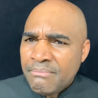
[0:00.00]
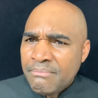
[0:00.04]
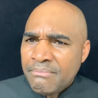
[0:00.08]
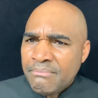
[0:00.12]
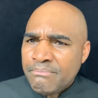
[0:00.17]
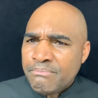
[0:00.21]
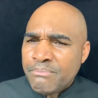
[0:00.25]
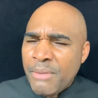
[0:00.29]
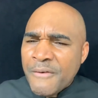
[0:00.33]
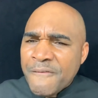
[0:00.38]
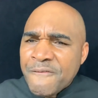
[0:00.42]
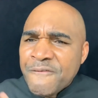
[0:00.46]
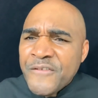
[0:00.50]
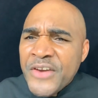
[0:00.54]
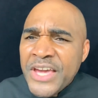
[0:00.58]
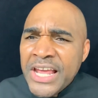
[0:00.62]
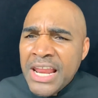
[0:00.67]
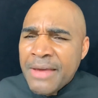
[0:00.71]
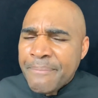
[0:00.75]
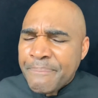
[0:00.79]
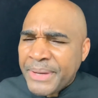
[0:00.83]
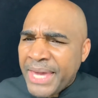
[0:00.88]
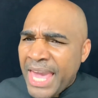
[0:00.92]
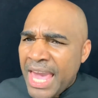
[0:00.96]
But
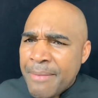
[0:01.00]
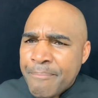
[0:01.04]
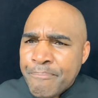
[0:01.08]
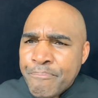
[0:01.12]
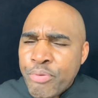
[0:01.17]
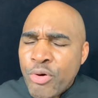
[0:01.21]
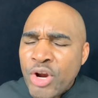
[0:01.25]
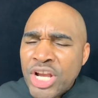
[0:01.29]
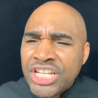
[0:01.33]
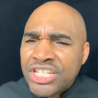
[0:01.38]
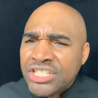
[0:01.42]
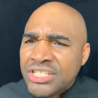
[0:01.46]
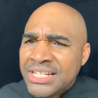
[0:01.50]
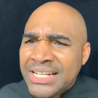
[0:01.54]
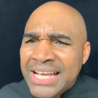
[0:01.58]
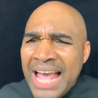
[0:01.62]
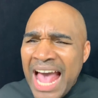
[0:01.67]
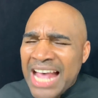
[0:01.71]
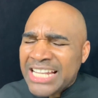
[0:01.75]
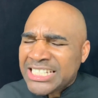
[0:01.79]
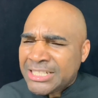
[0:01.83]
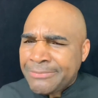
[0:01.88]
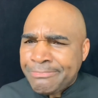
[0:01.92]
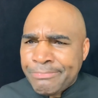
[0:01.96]
Philip came preach the
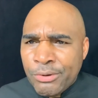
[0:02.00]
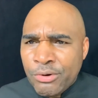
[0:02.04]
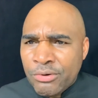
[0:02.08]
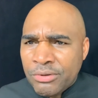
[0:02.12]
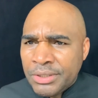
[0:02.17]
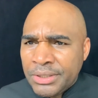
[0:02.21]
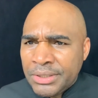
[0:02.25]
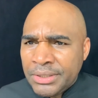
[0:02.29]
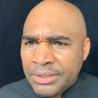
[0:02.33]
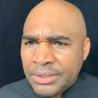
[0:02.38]
gospel.